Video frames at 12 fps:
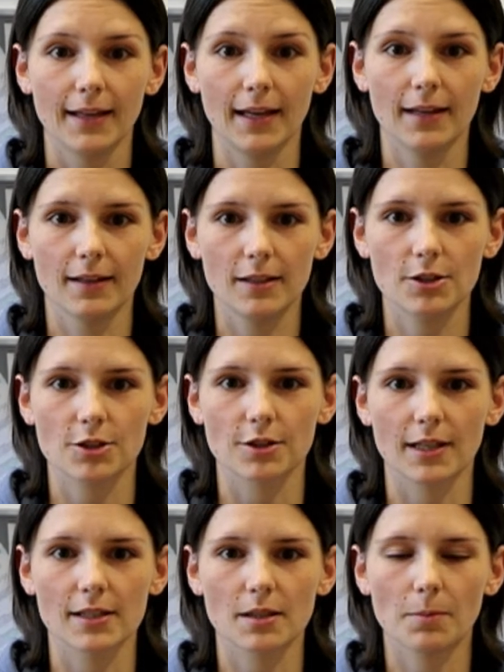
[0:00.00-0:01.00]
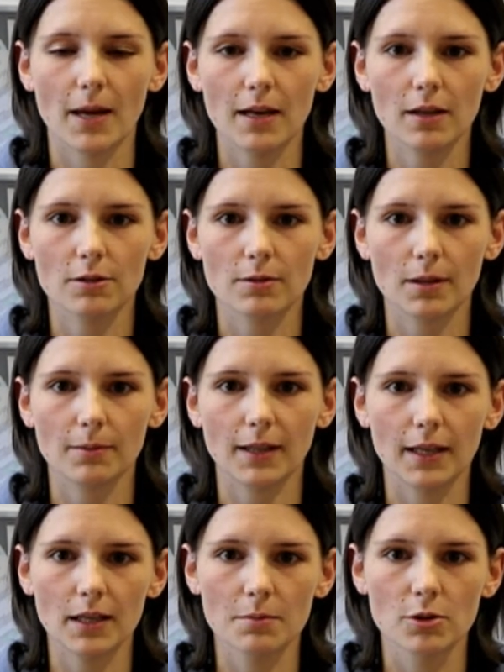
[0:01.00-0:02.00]
In addition, as a penetrable
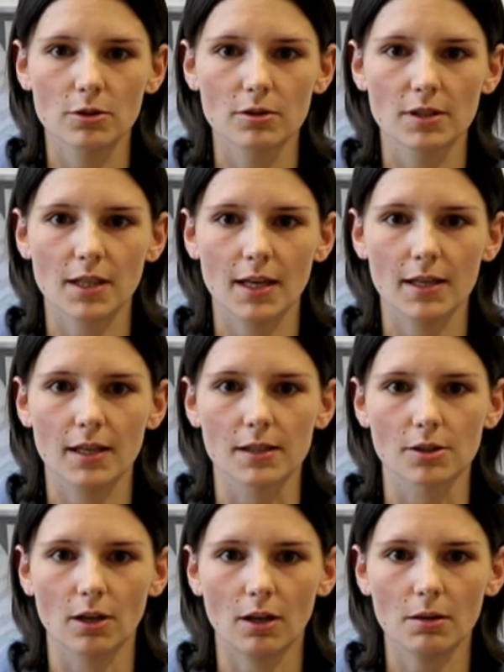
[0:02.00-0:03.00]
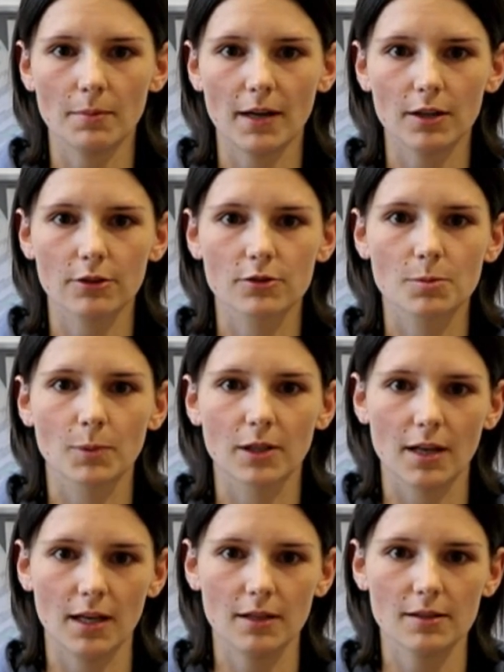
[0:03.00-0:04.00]
inner mucus layer is a hallmark of
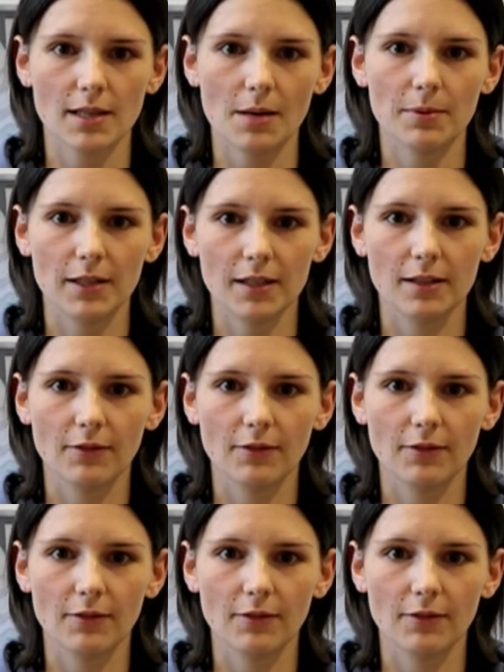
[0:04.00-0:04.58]
spontaneous IBD